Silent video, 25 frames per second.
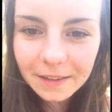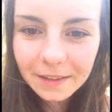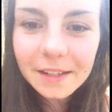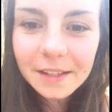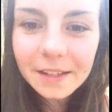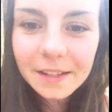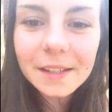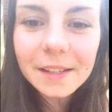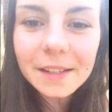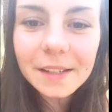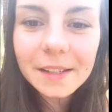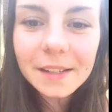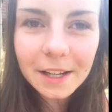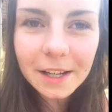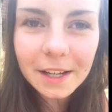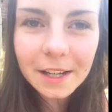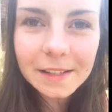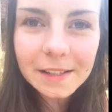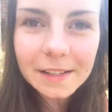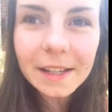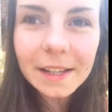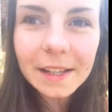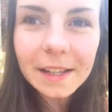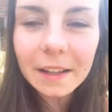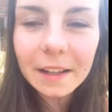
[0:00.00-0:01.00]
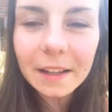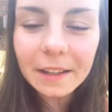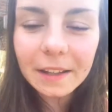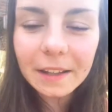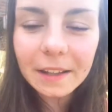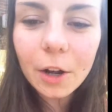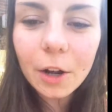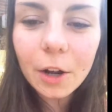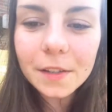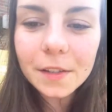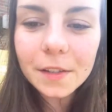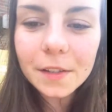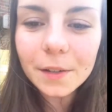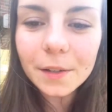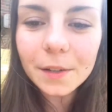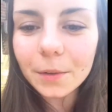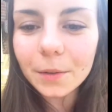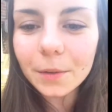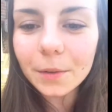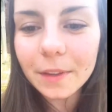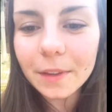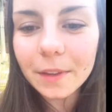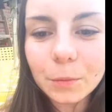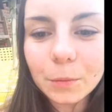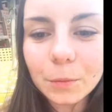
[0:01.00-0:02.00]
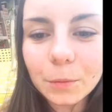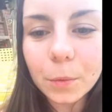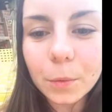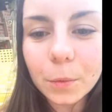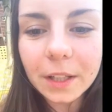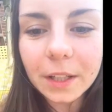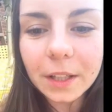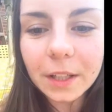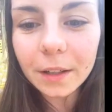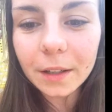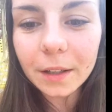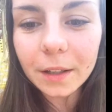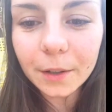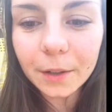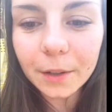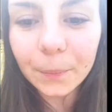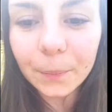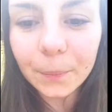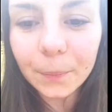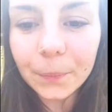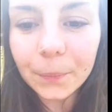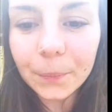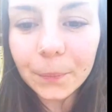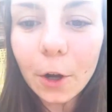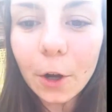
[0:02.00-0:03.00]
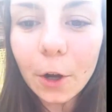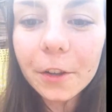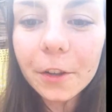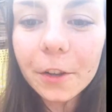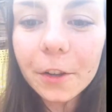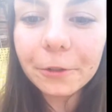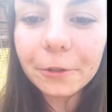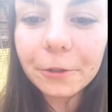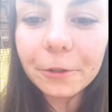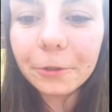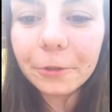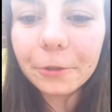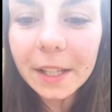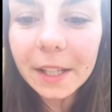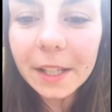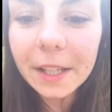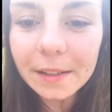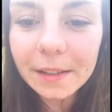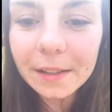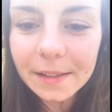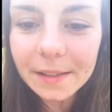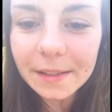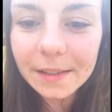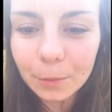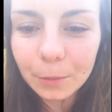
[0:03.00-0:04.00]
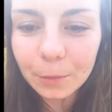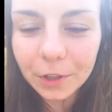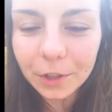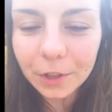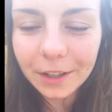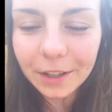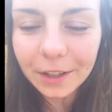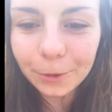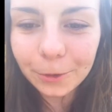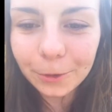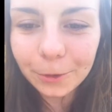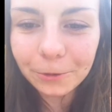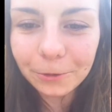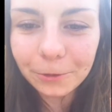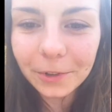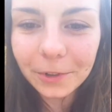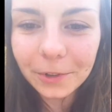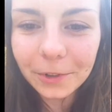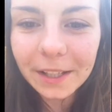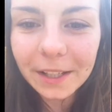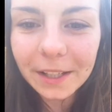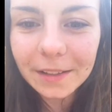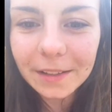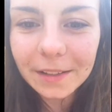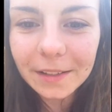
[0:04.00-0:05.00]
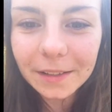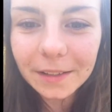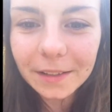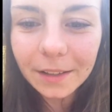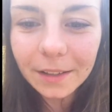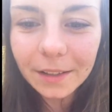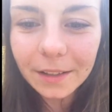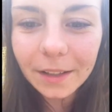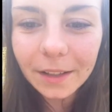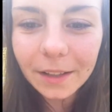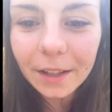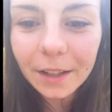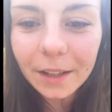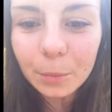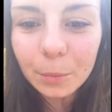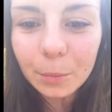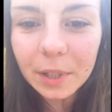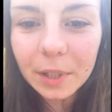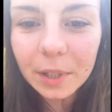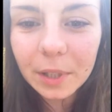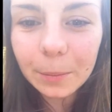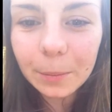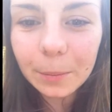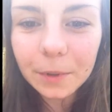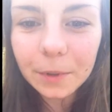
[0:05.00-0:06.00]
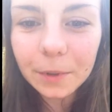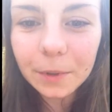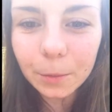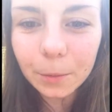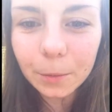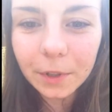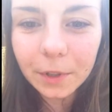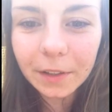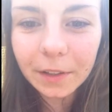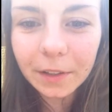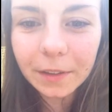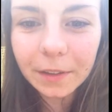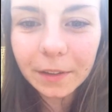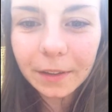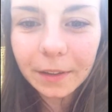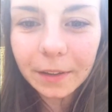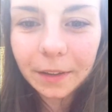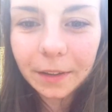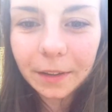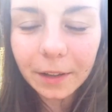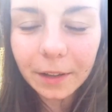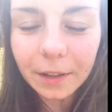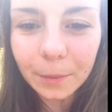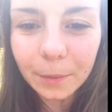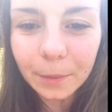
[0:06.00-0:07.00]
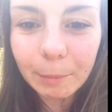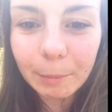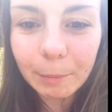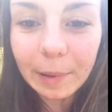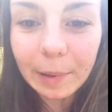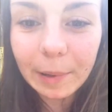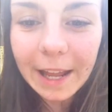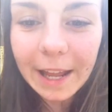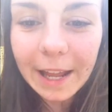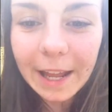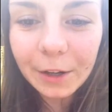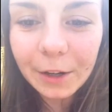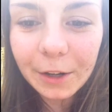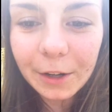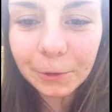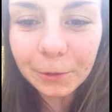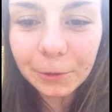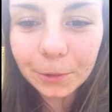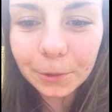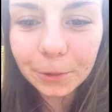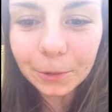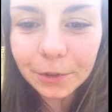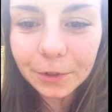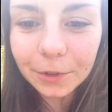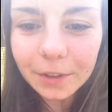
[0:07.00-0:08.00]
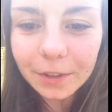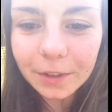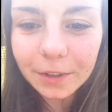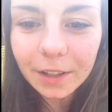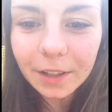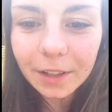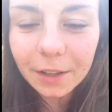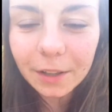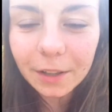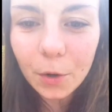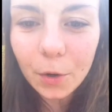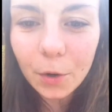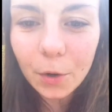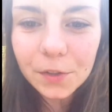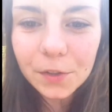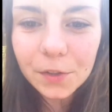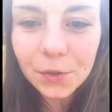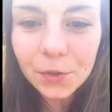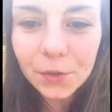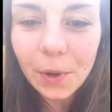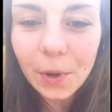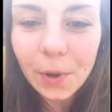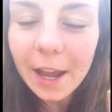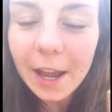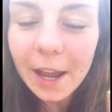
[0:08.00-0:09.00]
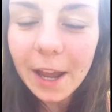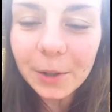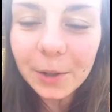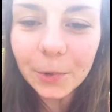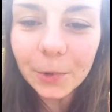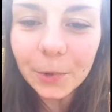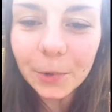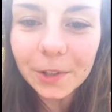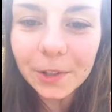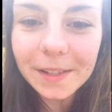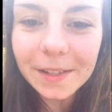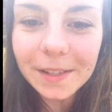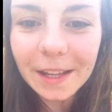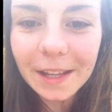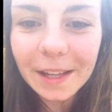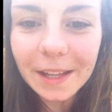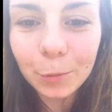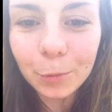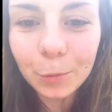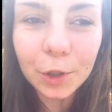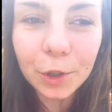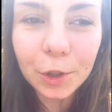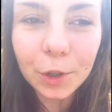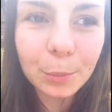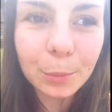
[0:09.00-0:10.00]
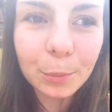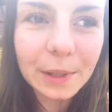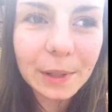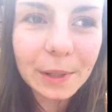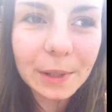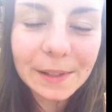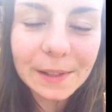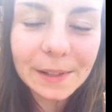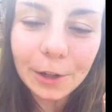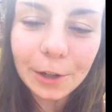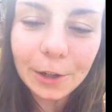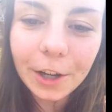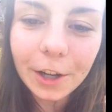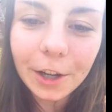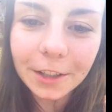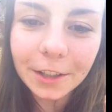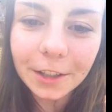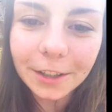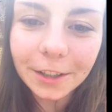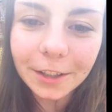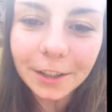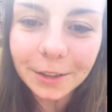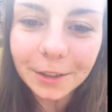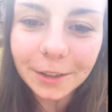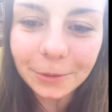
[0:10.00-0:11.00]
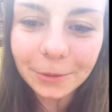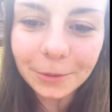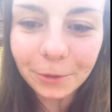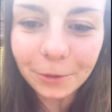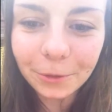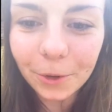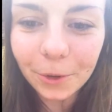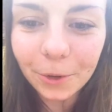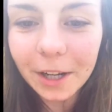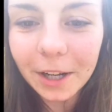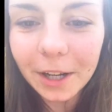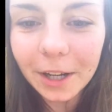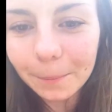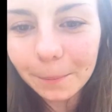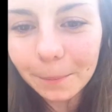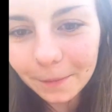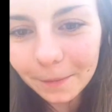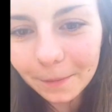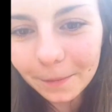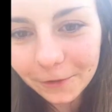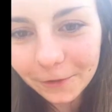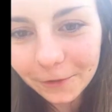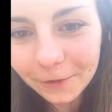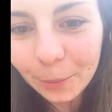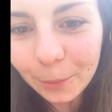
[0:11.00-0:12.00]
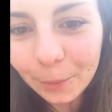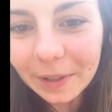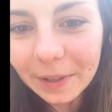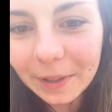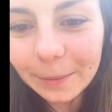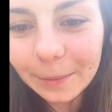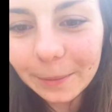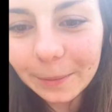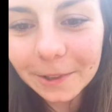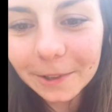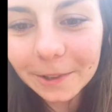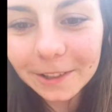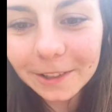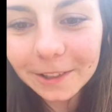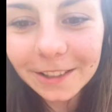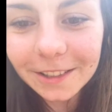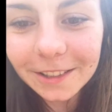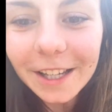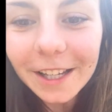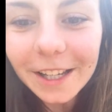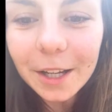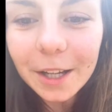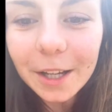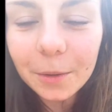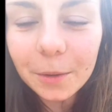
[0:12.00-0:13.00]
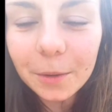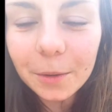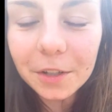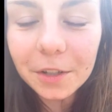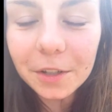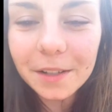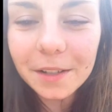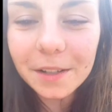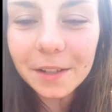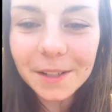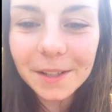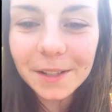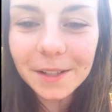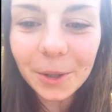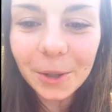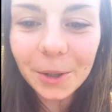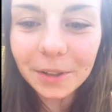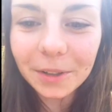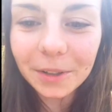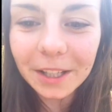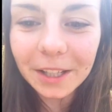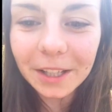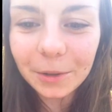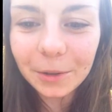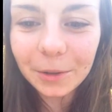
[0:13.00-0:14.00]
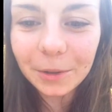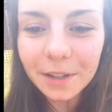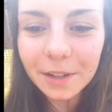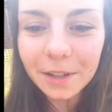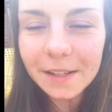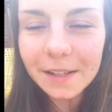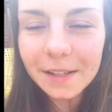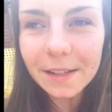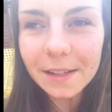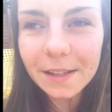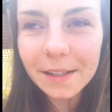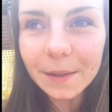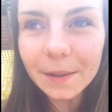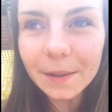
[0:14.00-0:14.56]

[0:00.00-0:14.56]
is crazy. And then also that we all the fields that we could feed people with plant food goes to animals that will be slaughtered for people, which is totally crazy.